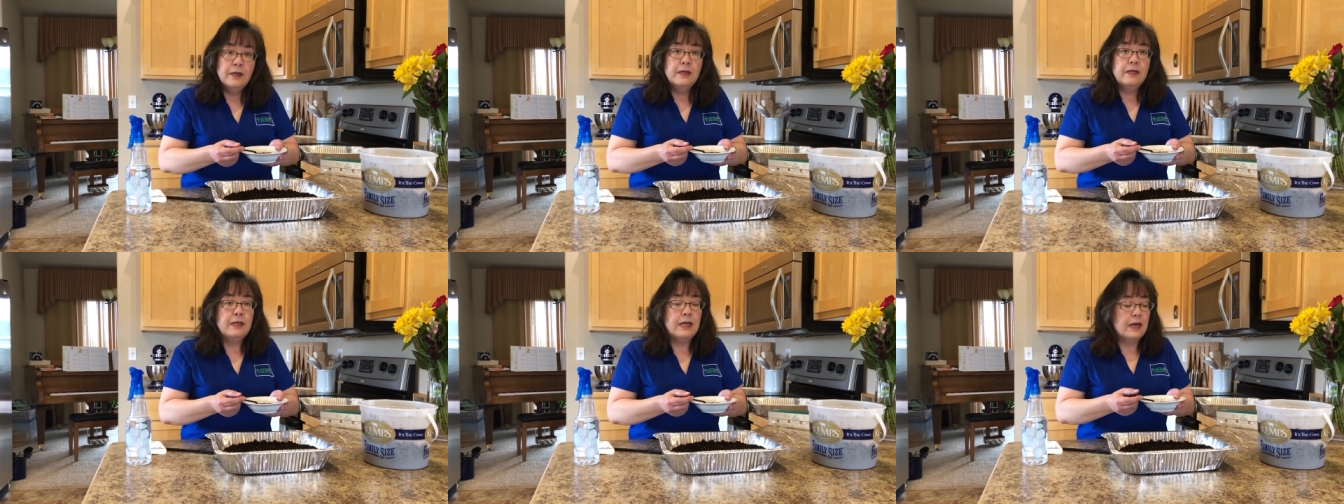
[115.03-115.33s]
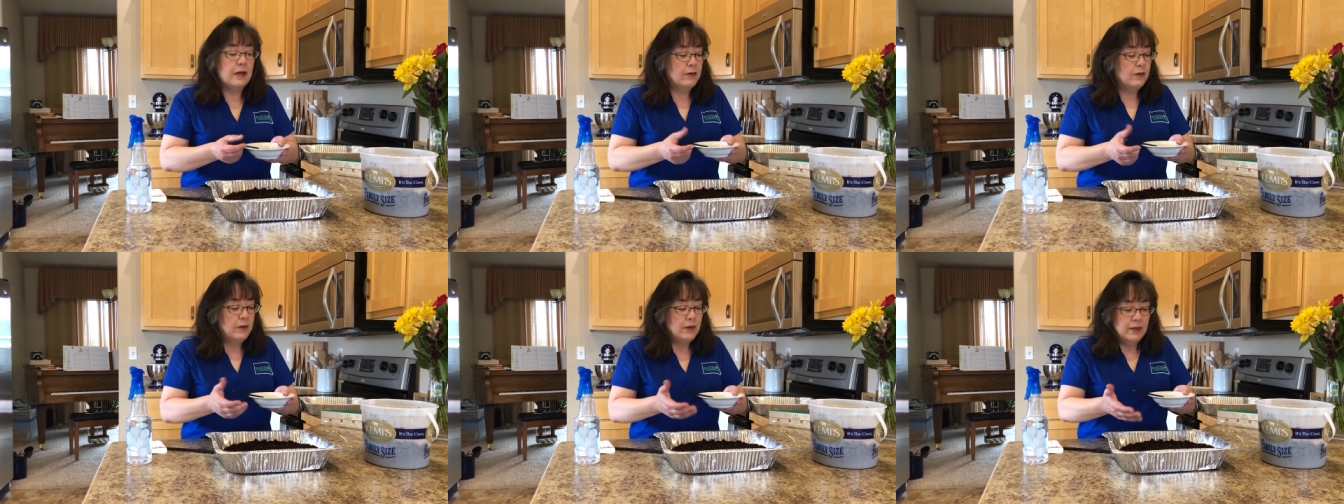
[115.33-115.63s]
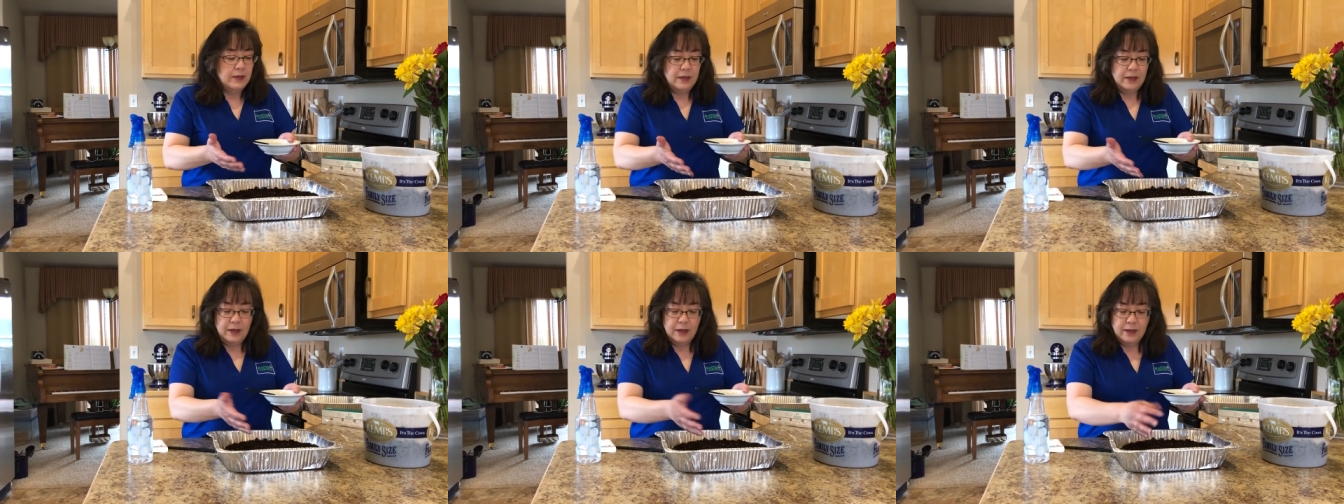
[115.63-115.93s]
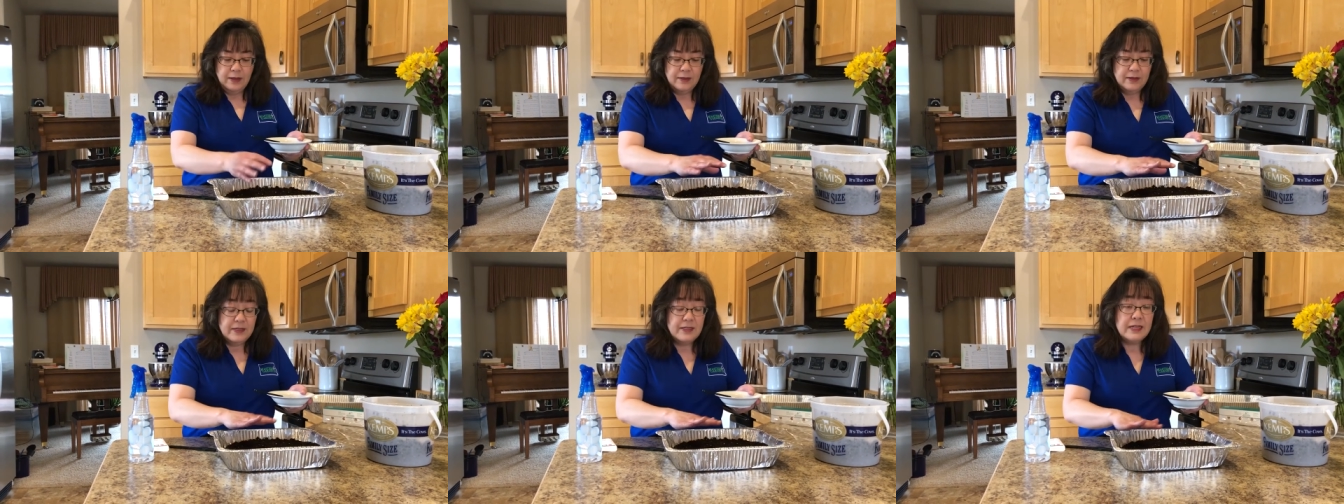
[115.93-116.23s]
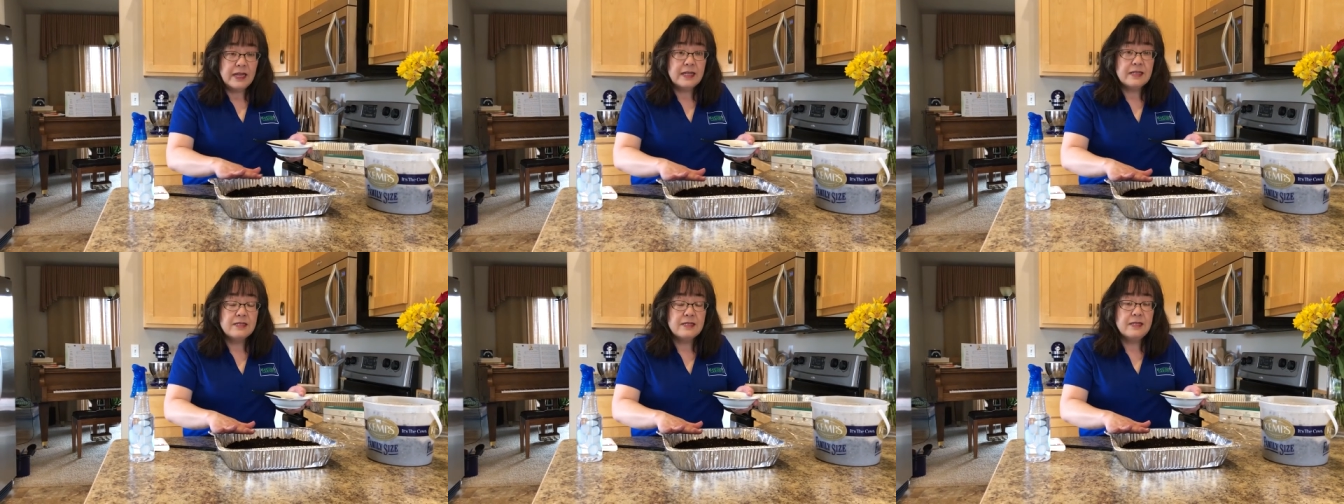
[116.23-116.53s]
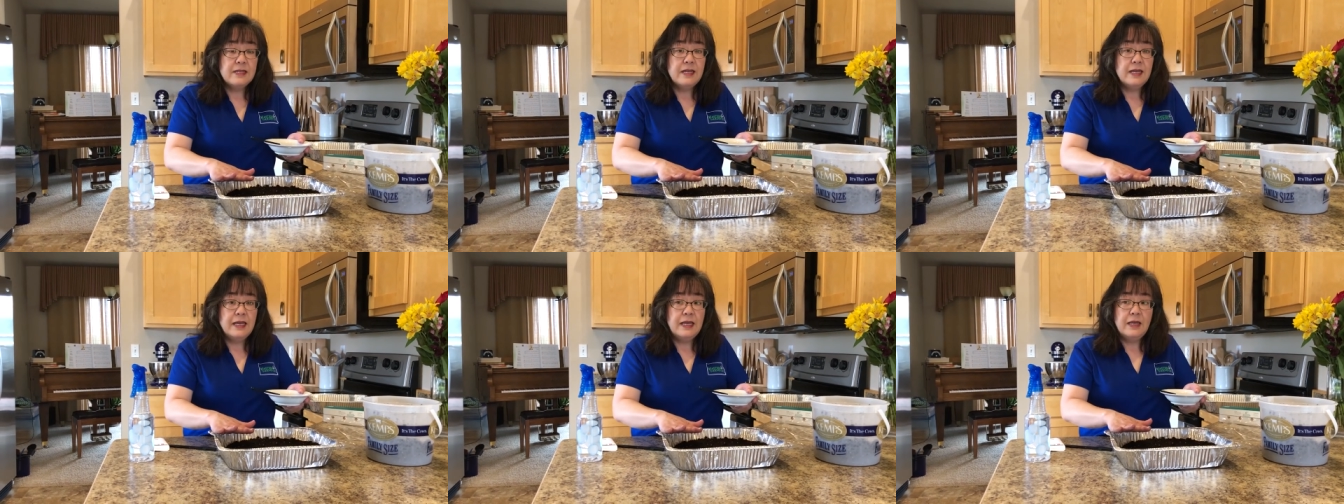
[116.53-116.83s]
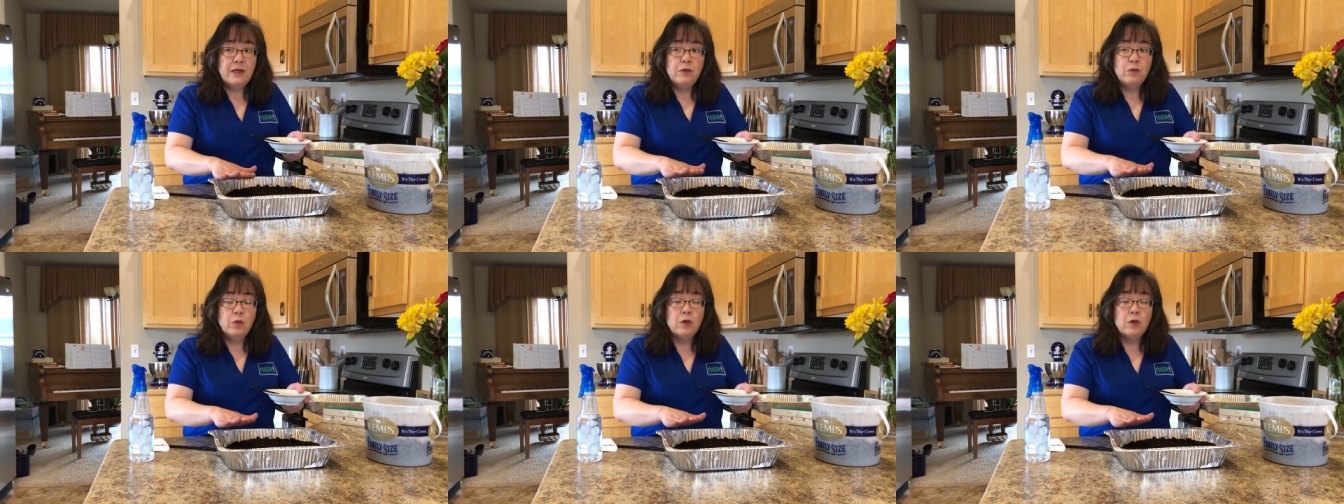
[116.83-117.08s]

Now, uh, the density